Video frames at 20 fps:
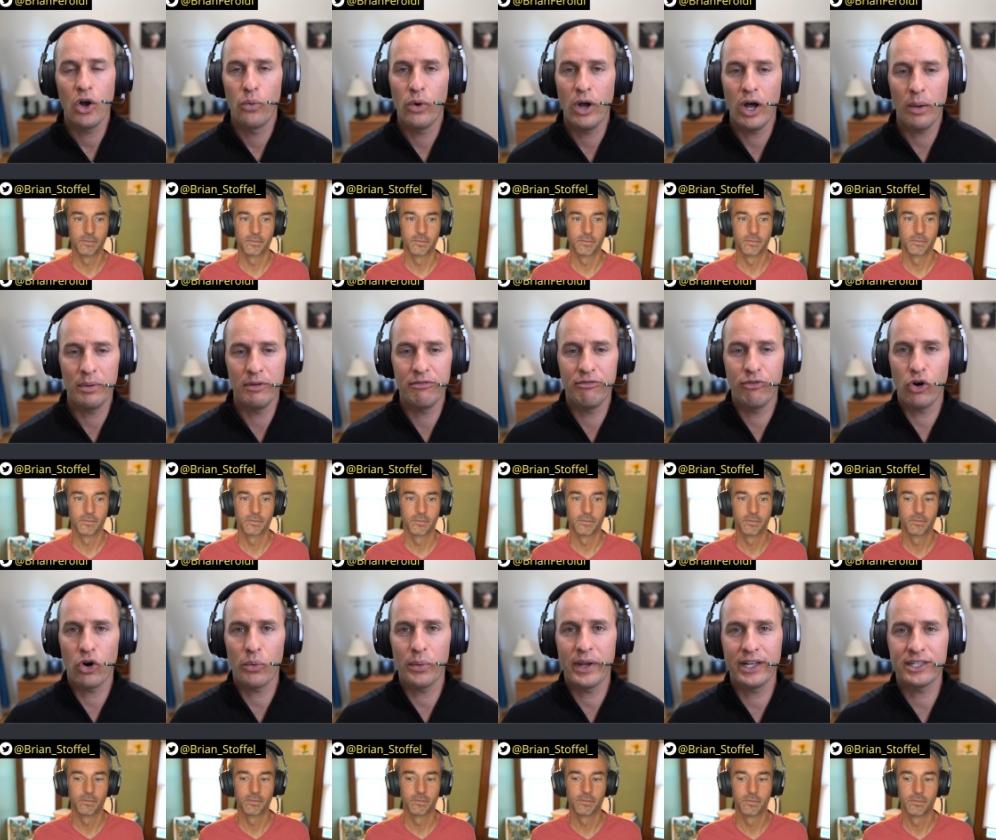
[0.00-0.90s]
Speaker 1: Well,
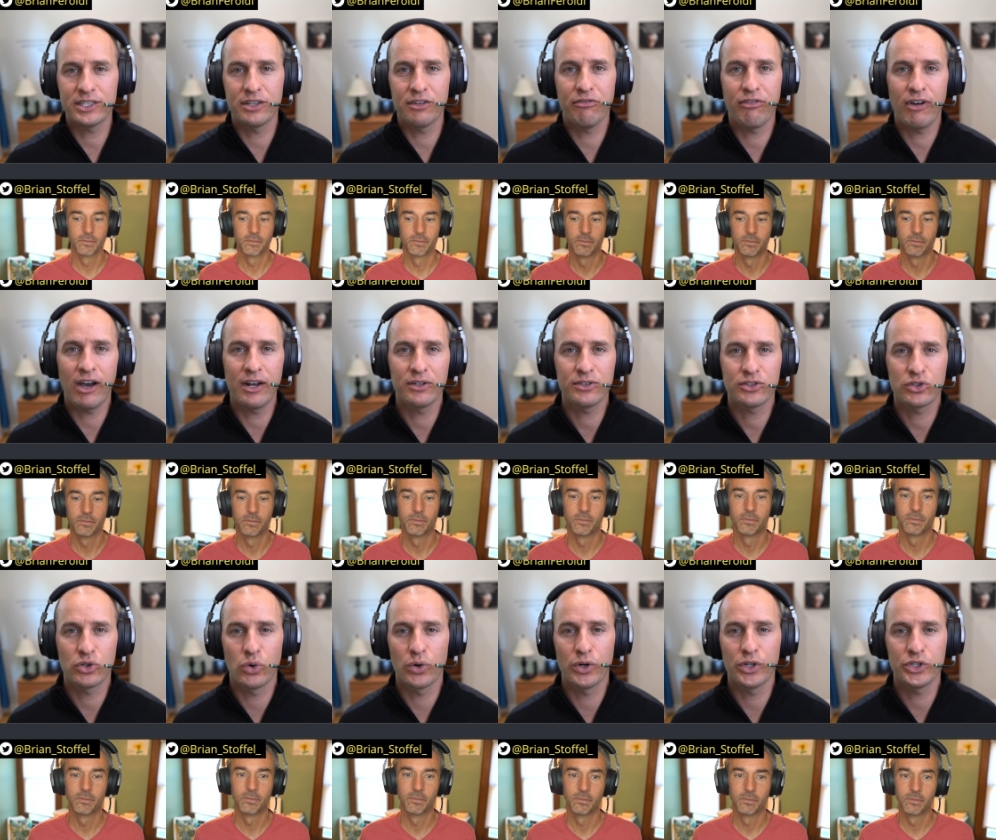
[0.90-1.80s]
before we get to the final
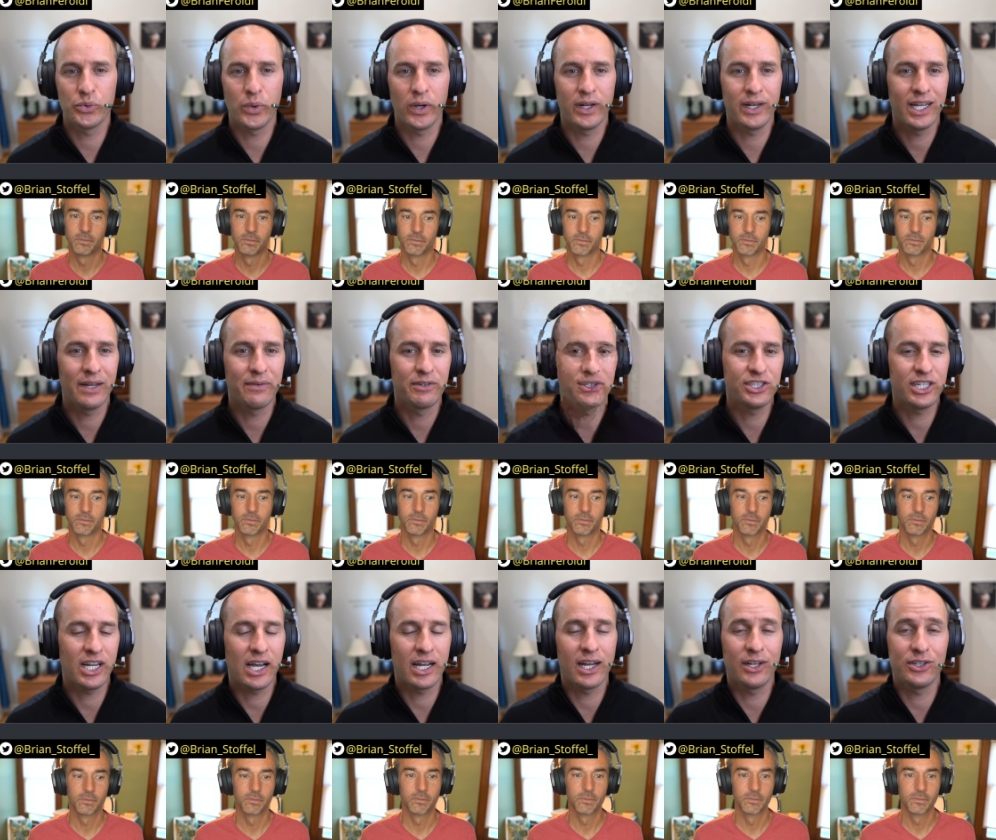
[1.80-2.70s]
scores, we wanted to give a
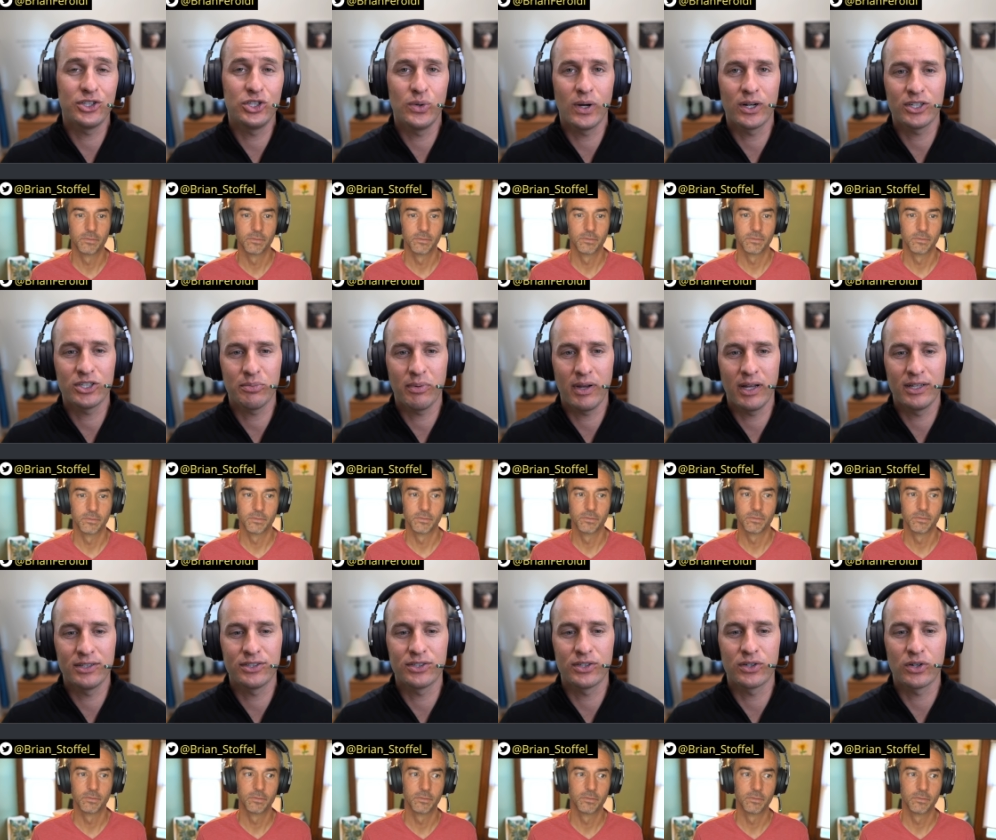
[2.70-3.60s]
shout out to our
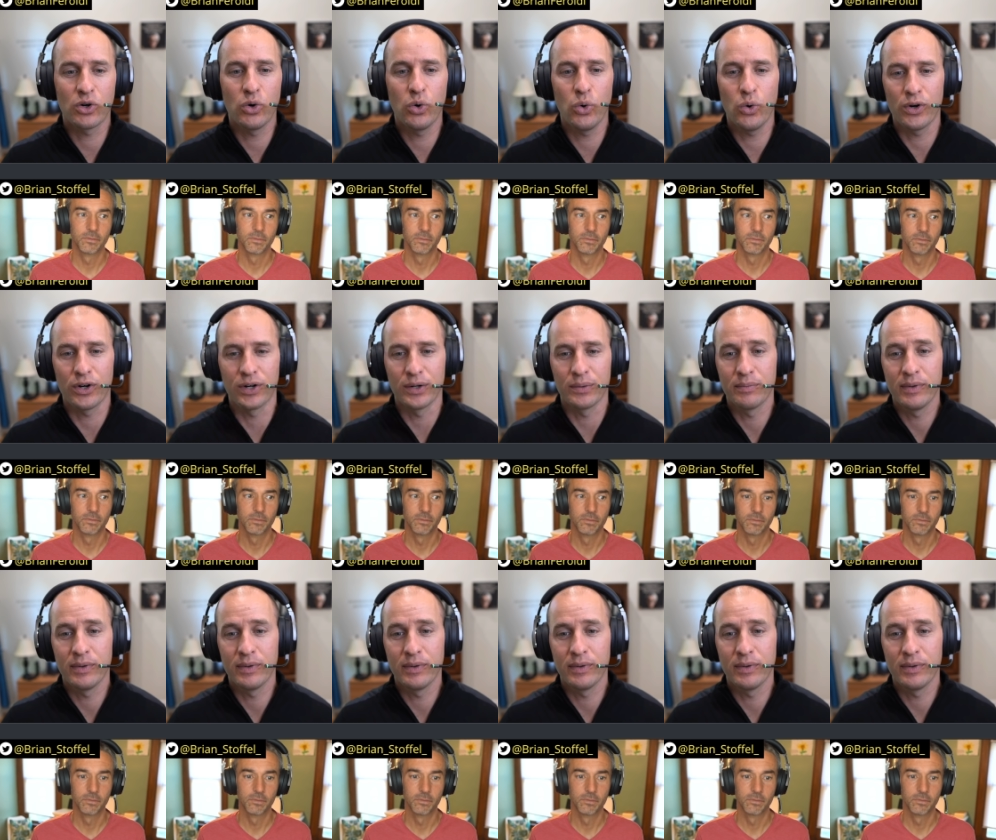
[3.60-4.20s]
sponsor, Quartr.